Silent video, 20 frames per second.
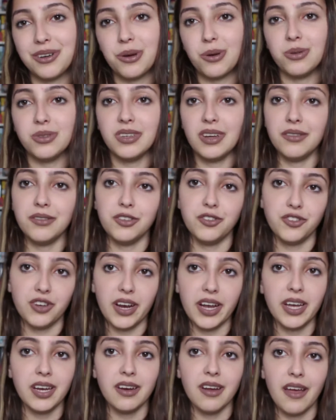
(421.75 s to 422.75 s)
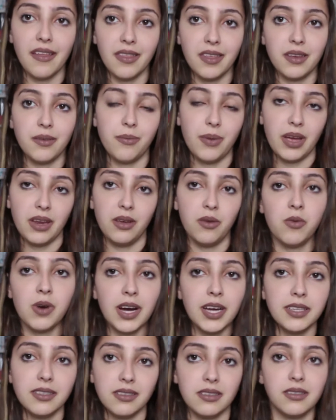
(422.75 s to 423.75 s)
it goes down the drain and then
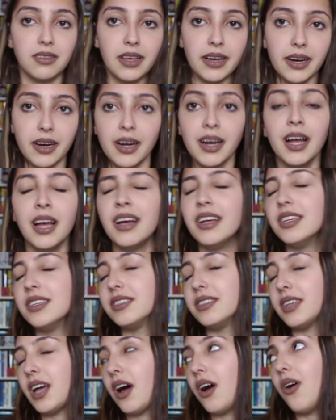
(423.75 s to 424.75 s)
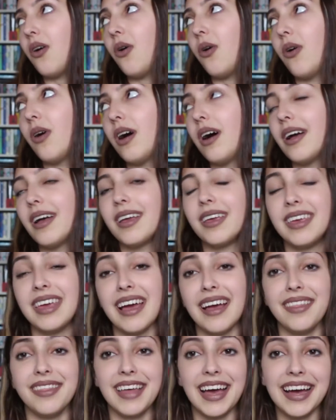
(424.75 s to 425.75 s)
Pennywise is there. So
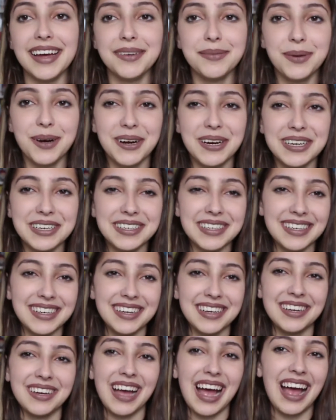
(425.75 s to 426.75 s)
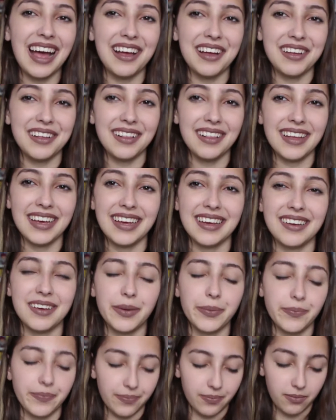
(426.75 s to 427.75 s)
yeah, that part, like,
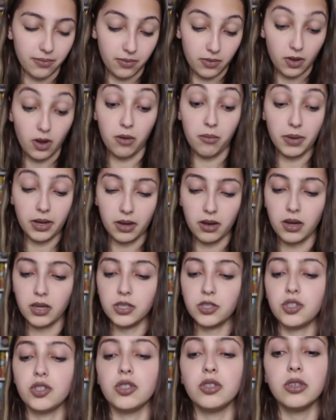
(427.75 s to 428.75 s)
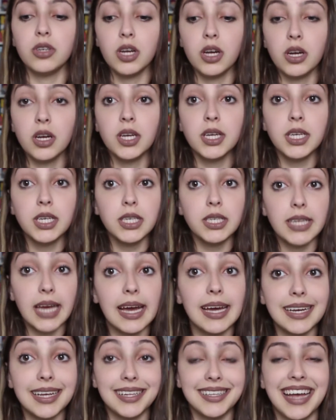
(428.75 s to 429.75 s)
oh my gosh,
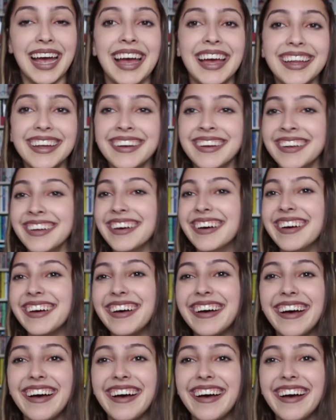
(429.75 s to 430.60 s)
10 out of 10.